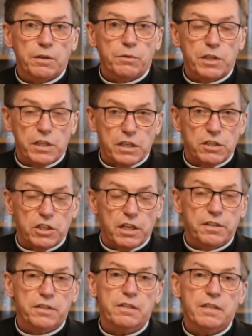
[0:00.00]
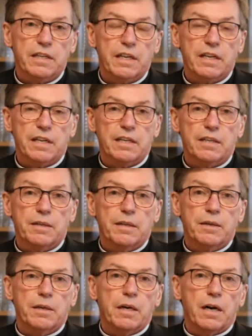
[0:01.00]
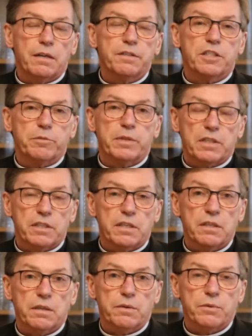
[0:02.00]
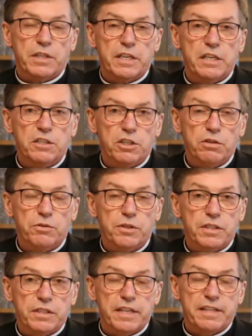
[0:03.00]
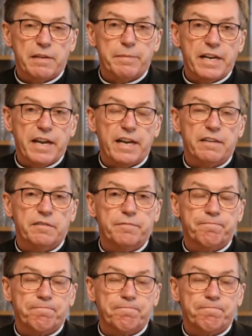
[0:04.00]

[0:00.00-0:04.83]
with each other and ultimately with any children that they might have.